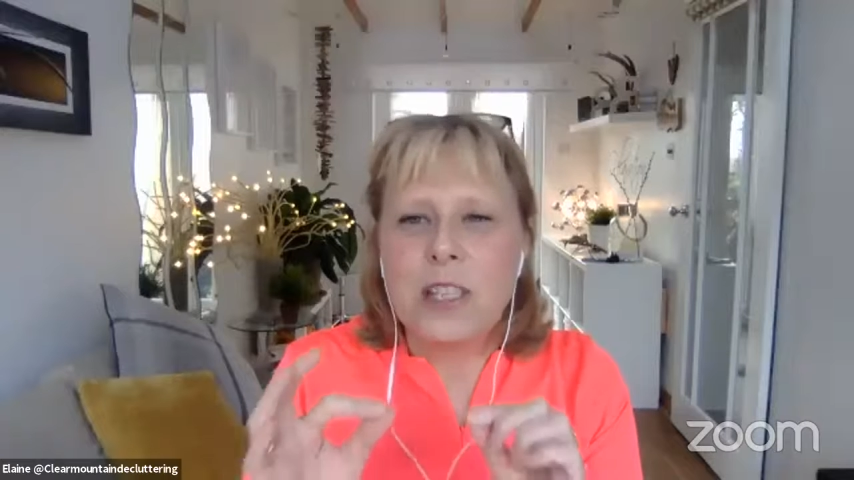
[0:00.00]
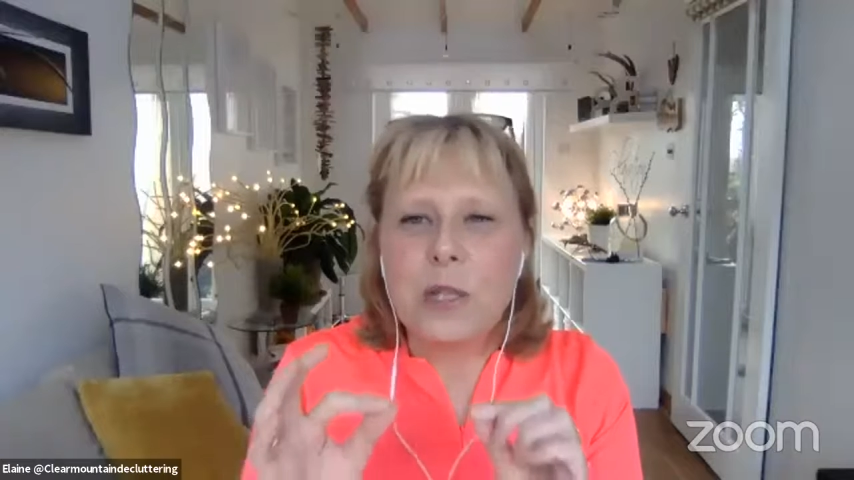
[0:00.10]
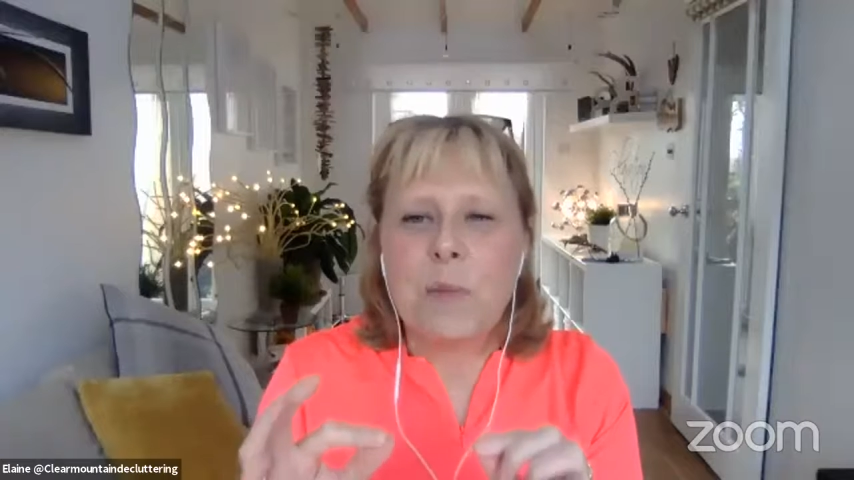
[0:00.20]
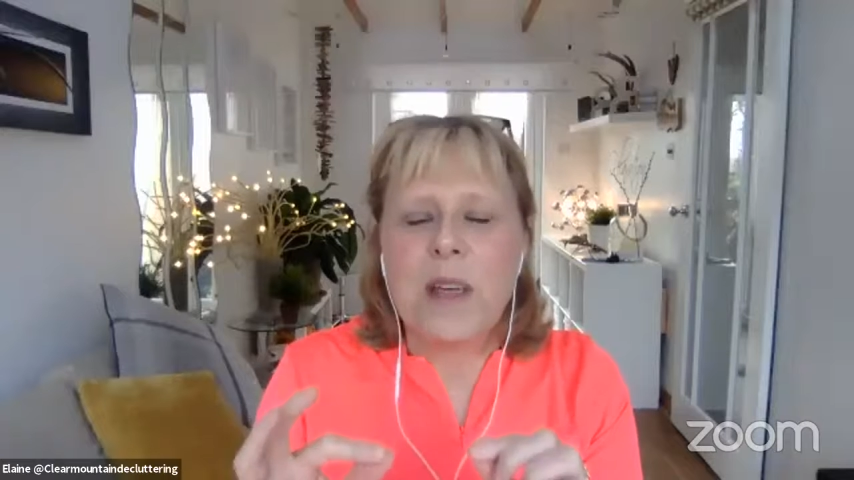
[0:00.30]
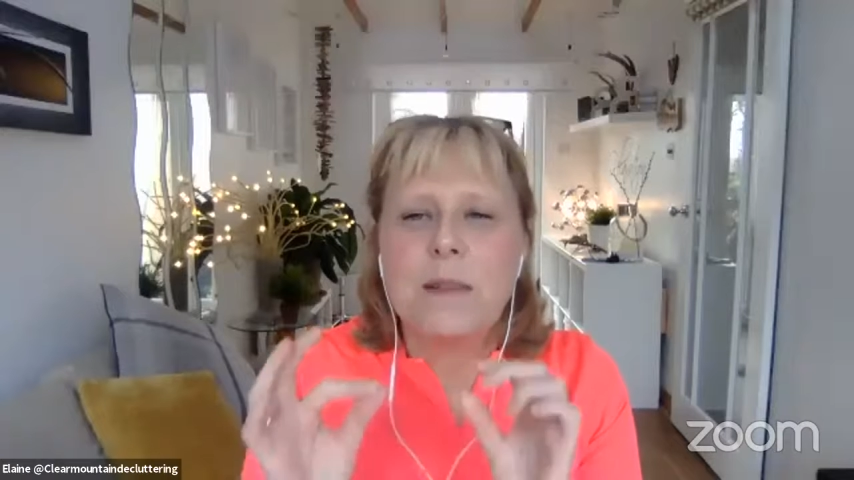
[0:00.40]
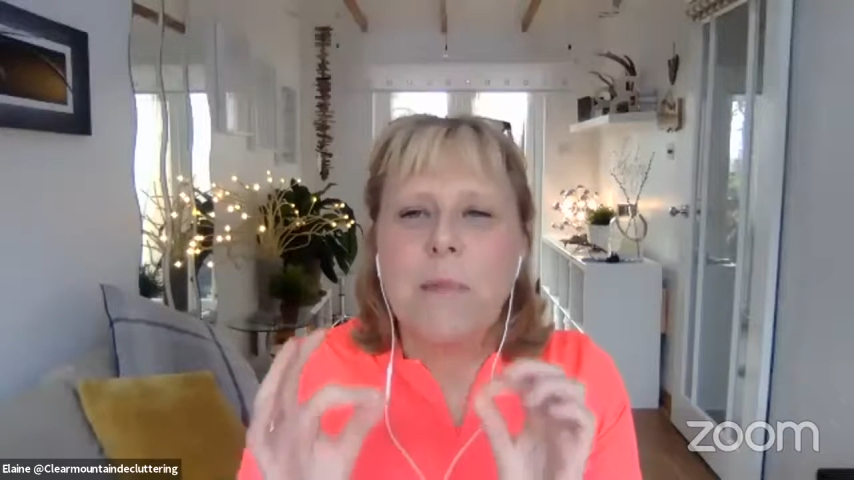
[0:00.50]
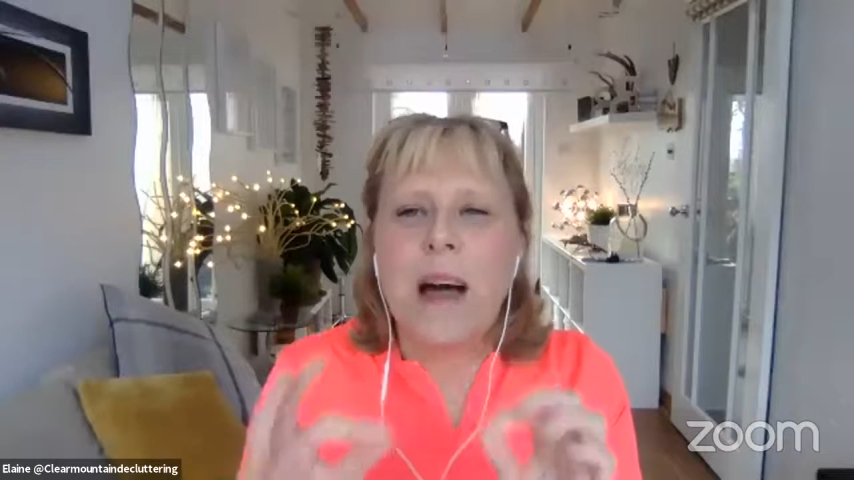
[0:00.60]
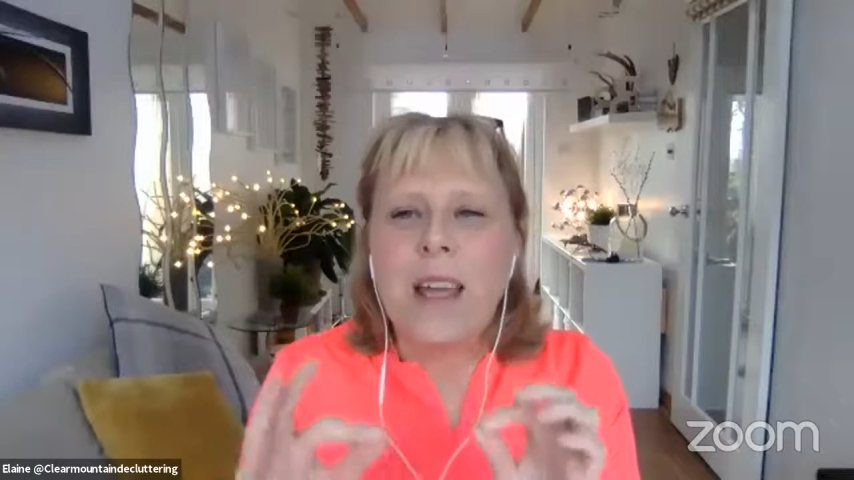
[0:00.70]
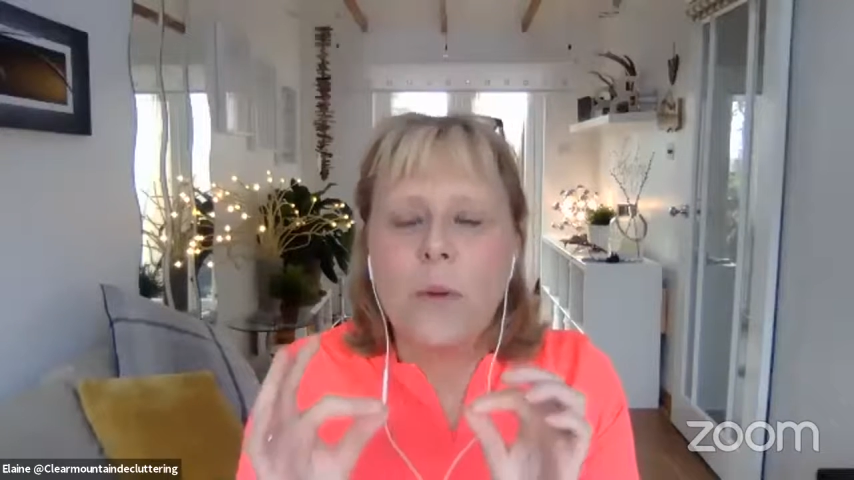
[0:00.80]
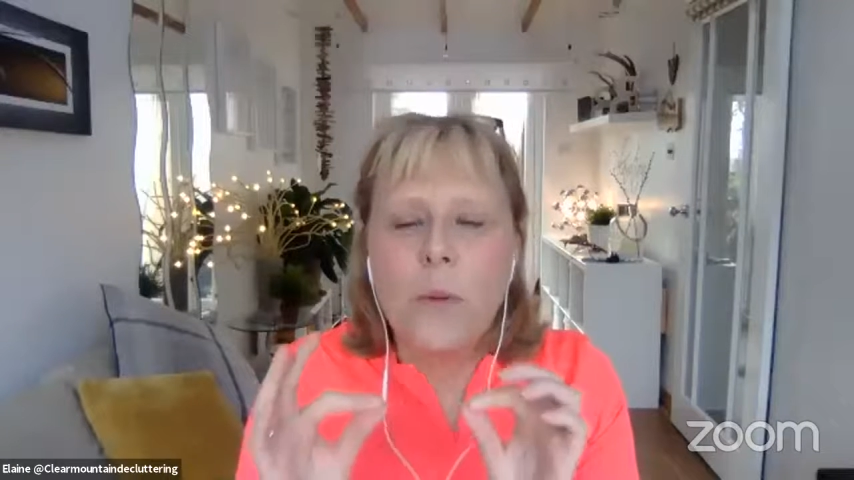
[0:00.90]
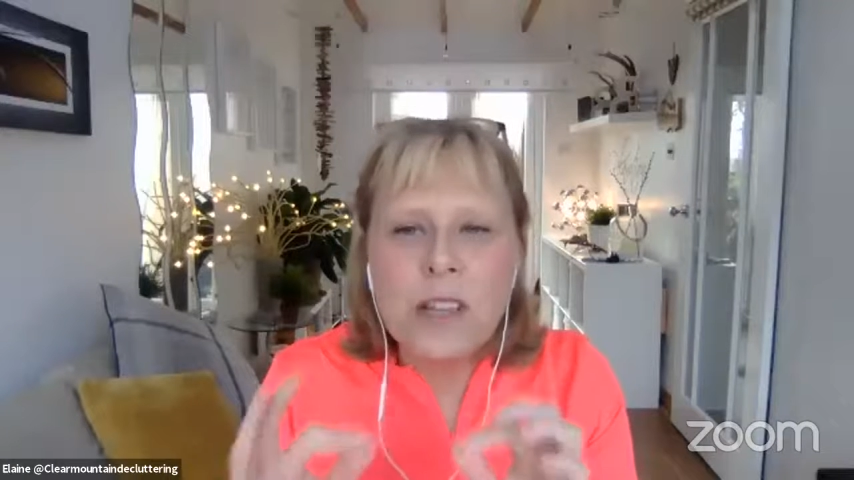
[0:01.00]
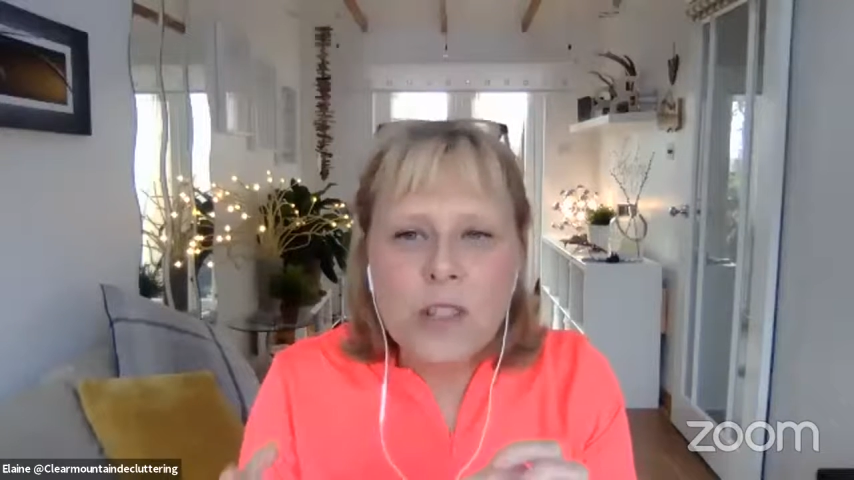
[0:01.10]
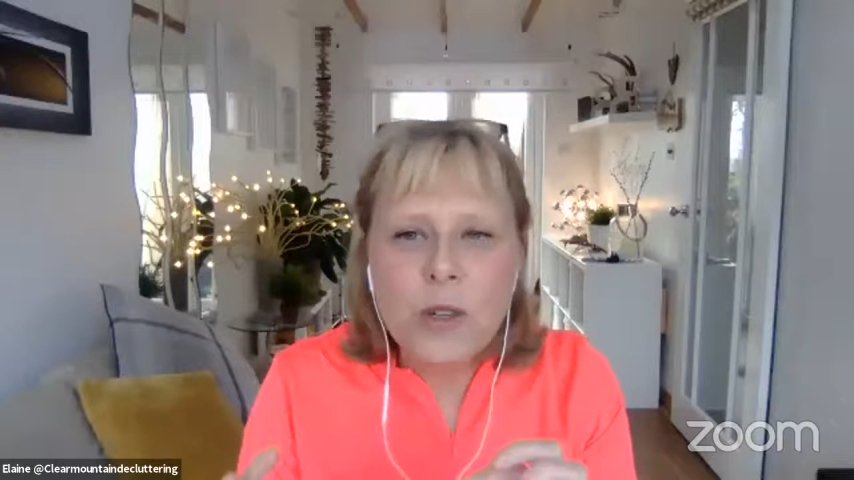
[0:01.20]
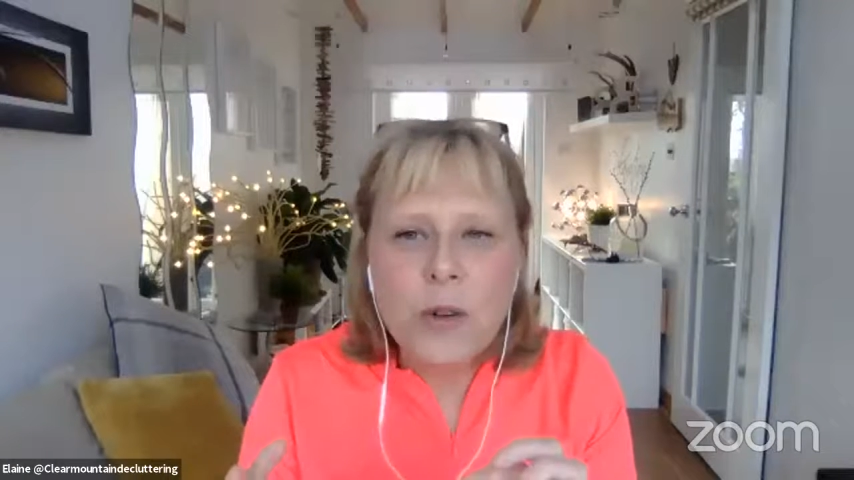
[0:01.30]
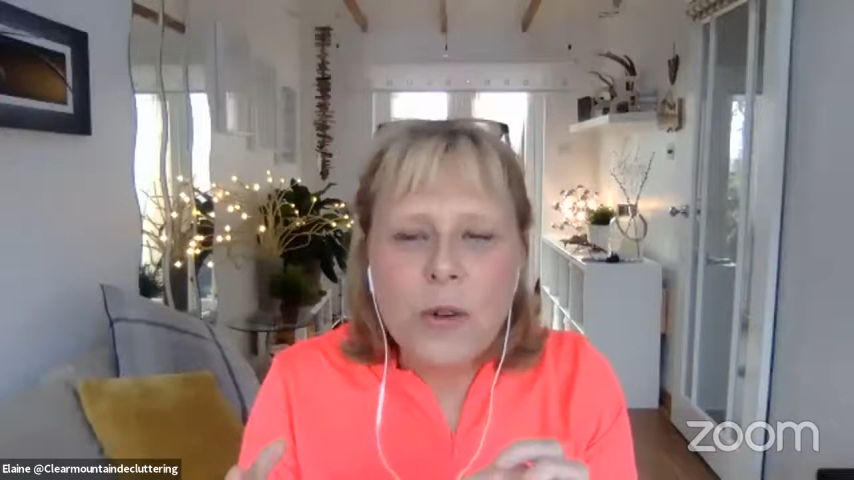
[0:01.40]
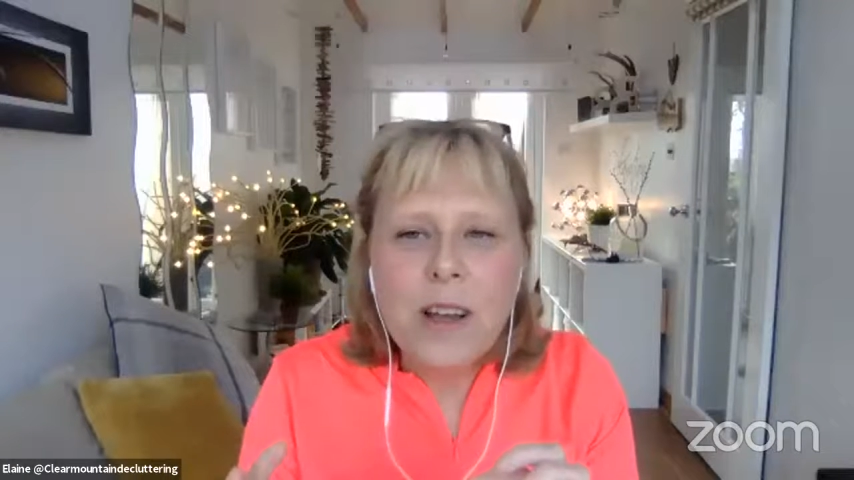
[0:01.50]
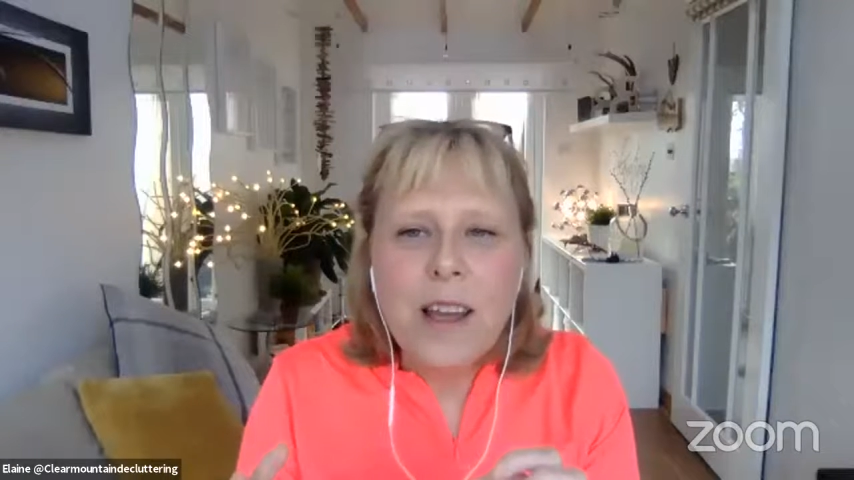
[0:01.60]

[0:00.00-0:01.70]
space by a window,